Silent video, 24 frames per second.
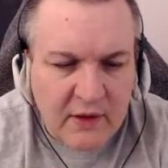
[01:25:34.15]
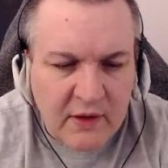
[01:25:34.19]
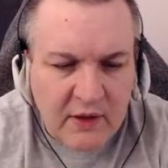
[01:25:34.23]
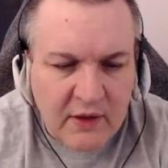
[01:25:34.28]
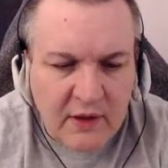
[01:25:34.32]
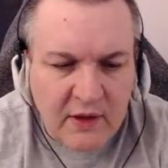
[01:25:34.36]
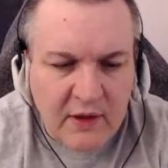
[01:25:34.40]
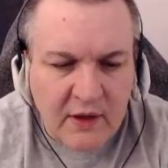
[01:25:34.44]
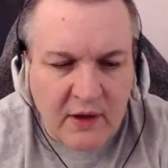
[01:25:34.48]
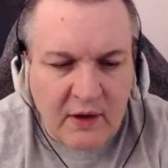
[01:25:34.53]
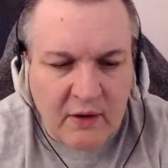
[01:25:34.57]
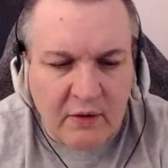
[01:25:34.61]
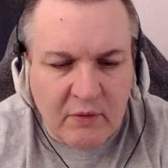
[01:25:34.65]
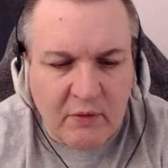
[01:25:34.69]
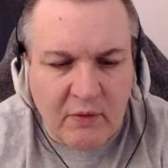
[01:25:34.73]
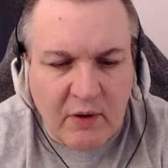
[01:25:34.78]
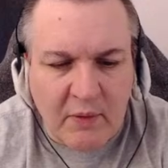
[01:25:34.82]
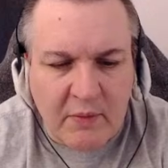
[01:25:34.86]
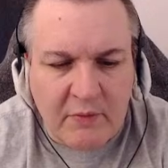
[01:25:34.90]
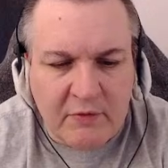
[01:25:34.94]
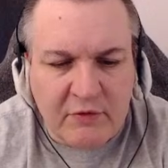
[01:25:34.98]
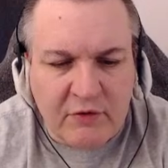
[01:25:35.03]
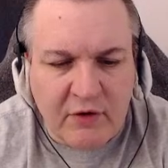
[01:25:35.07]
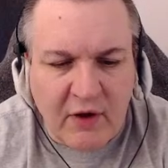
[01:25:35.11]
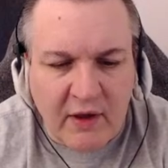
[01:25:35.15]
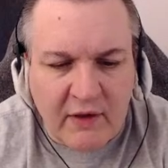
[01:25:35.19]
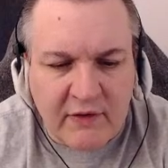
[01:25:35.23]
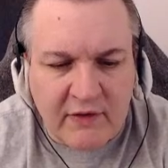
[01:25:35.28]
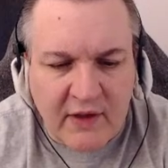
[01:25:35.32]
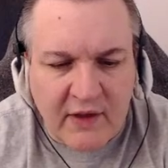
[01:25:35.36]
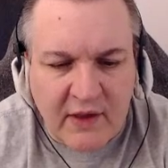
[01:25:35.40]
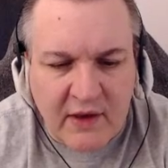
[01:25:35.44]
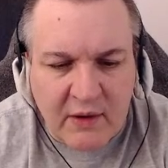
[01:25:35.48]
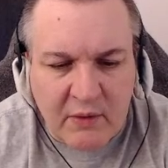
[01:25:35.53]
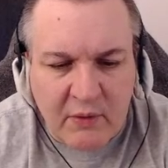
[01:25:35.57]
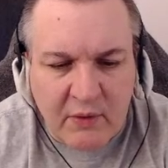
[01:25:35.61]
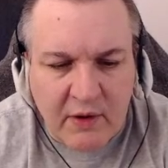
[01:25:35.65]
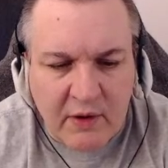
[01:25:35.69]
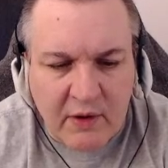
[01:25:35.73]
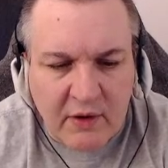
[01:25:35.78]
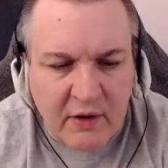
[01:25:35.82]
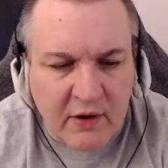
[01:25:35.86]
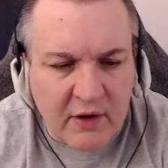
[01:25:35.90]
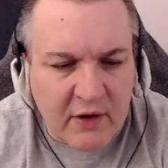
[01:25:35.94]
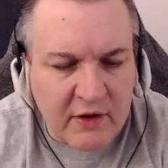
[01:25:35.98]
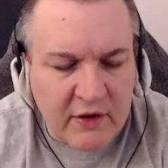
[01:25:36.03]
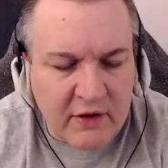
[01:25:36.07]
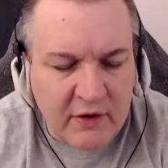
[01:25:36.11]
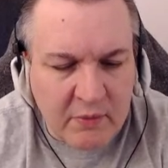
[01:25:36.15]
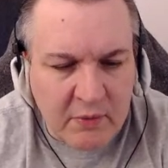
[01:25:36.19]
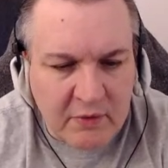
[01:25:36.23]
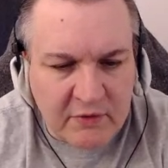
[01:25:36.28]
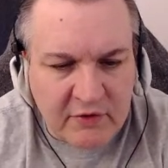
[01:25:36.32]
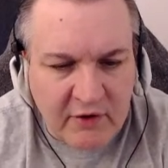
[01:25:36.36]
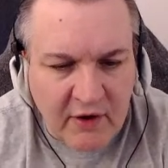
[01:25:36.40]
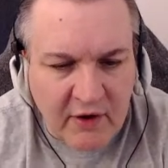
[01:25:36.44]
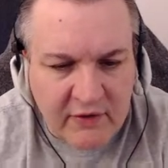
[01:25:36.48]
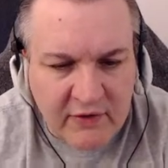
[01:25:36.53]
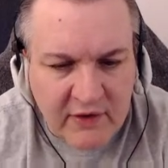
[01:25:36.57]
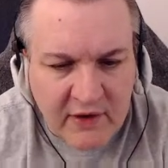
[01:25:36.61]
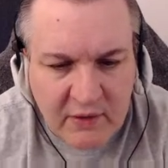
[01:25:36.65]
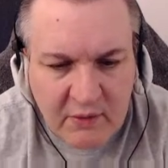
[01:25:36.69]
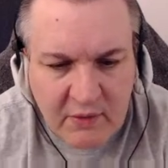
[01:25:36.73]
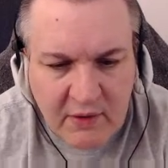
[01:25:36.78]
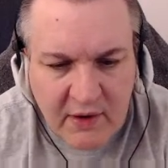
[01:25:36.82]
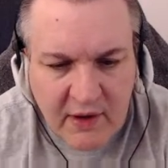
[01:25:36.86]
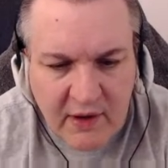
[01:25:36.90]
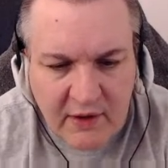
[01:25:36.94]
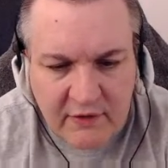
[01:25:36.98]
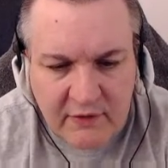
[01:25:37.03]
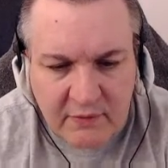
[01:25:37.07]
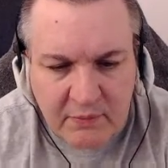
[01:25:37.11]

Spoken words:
Hubert tries anyways.